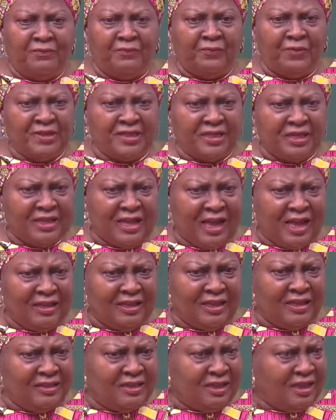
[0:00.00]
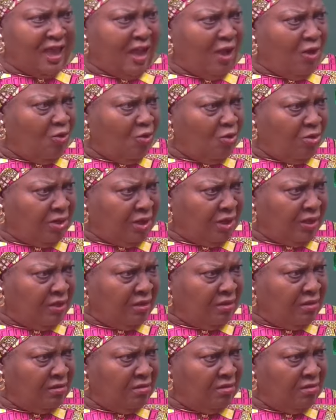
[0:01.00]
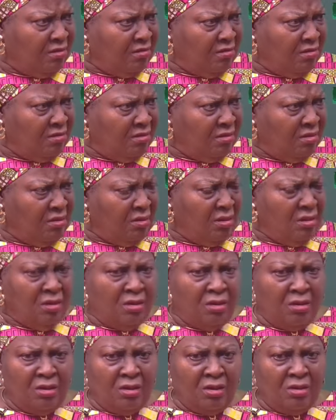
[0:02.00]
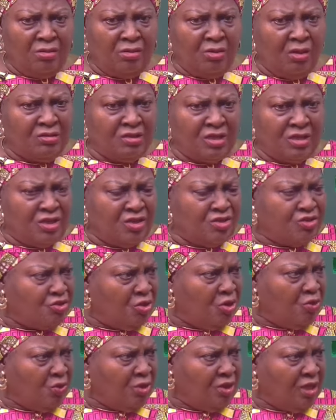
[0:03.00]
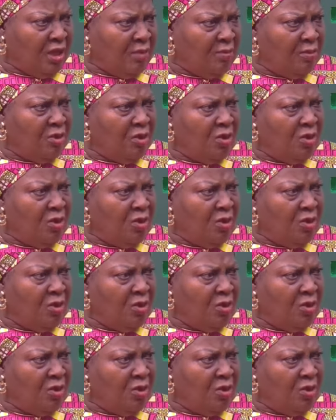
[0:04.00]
Physically, they are okay. Nothing is wrong with them.